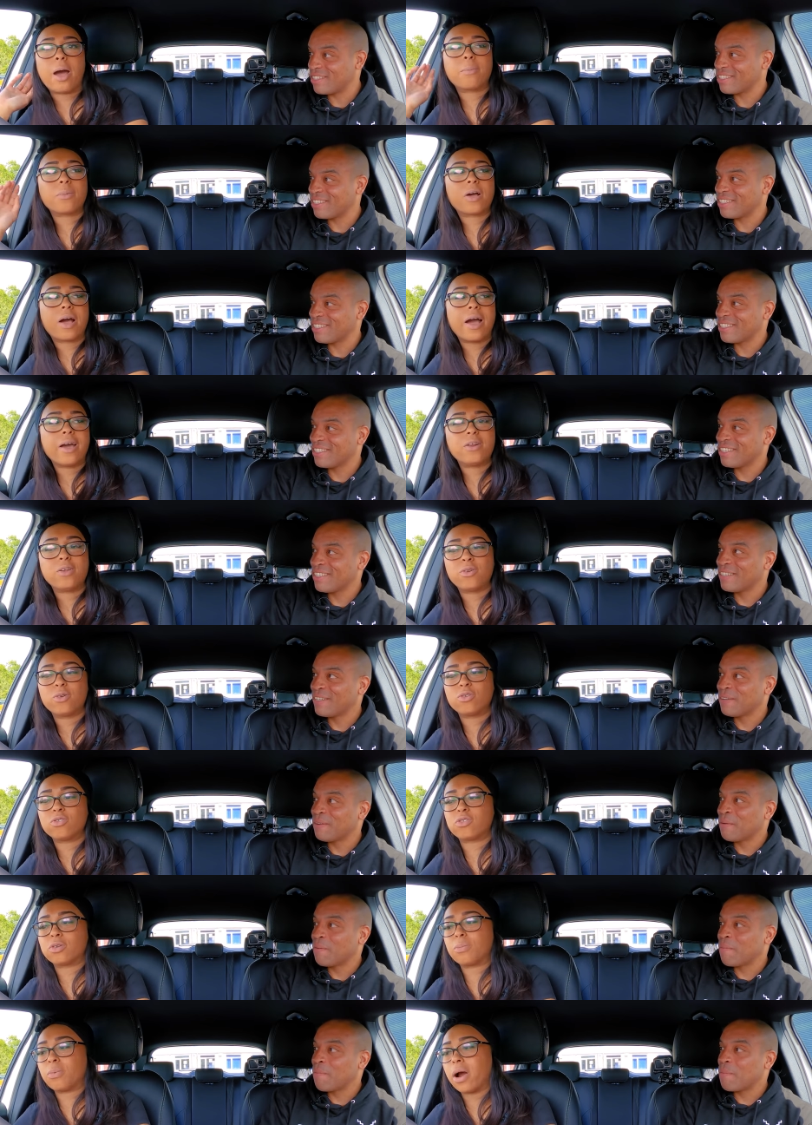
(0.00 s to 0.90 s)
Speaker 1: I'm, I'm kind of
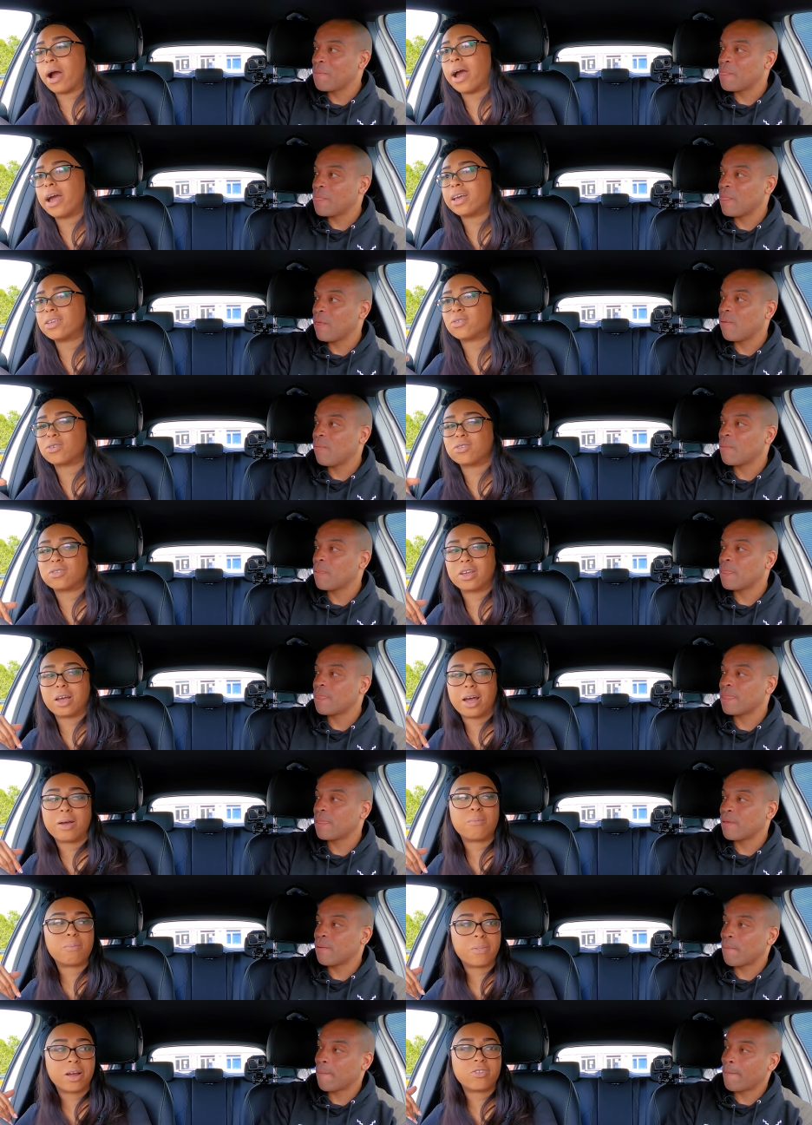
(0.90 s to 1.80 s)
not surprised because
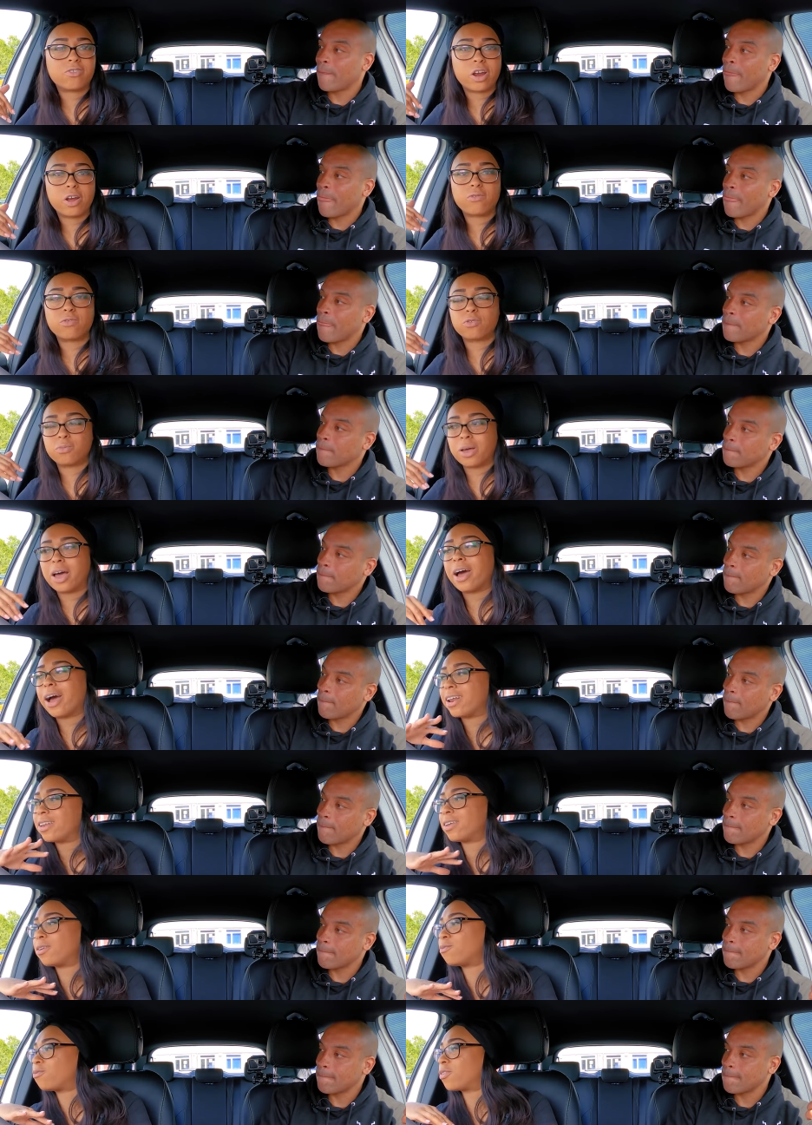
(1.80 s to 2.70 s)
uh, my drive was.
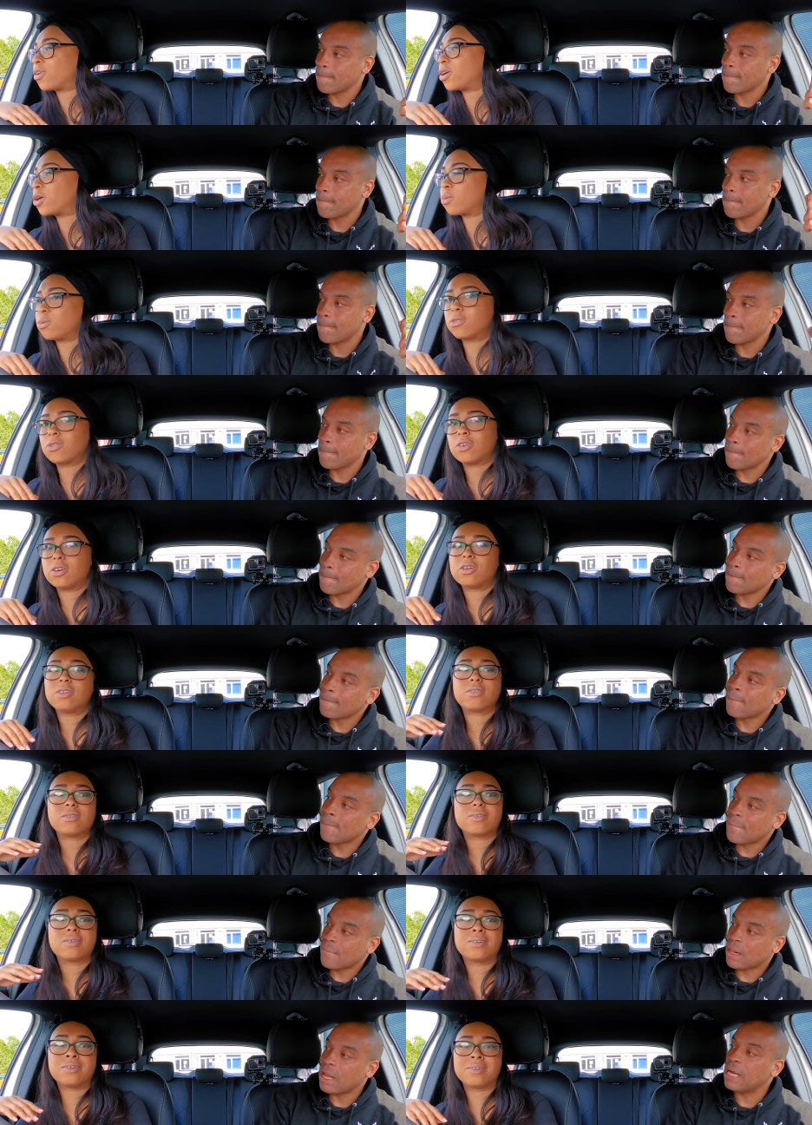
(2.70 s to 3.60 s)
I didn't think it was
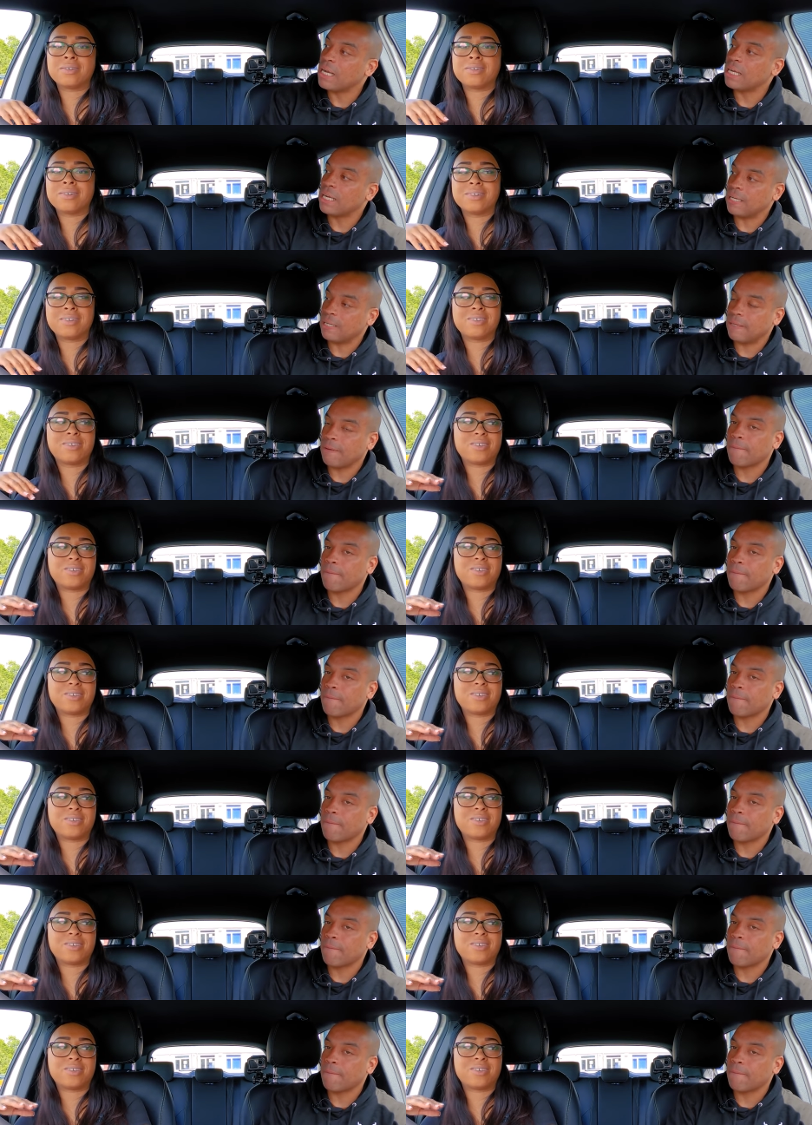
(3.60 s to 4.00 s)
good.
Speaker 2: Okay,